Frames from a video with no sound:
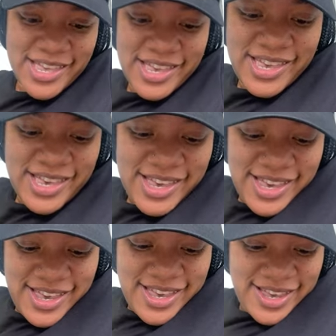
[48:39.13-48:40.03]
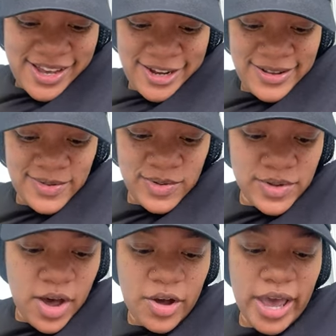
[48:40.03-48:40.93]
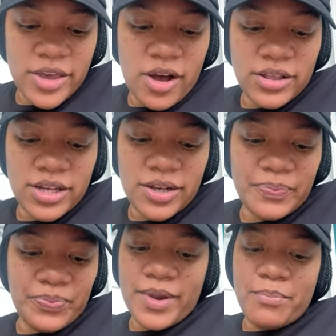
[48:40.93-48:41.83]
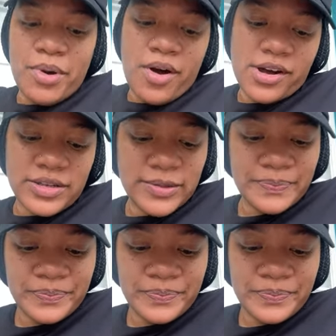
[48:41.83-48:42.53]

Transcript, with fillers: out of all body parts. Okay, y'all, look. Pause.